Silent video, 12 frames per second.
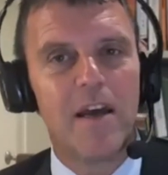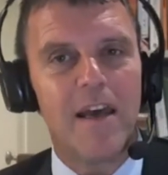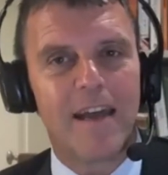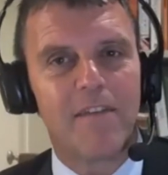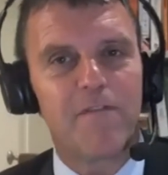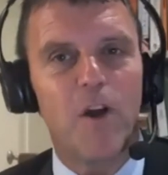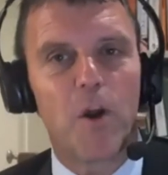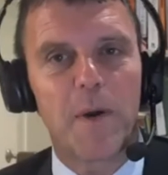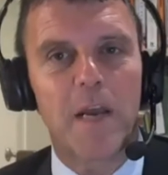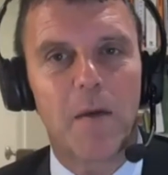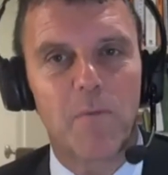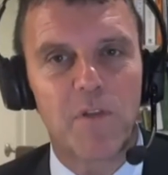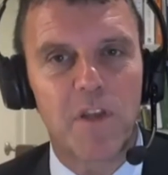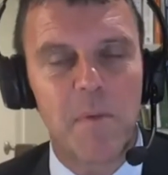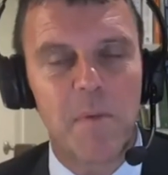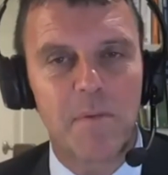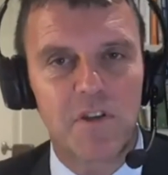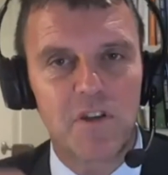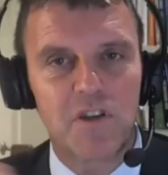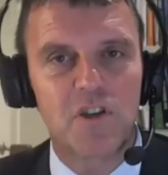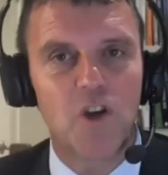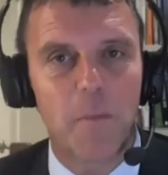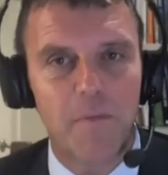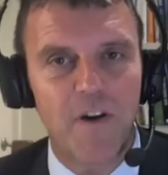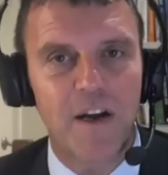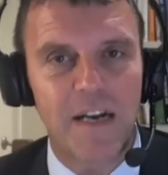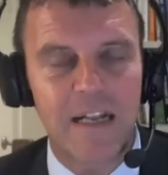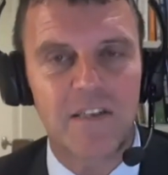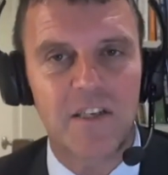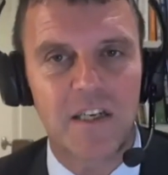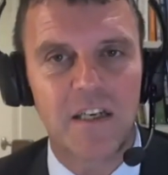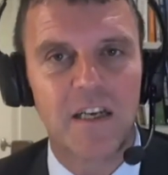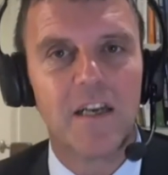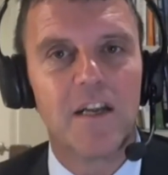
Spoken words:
and following up with commitments to stop financing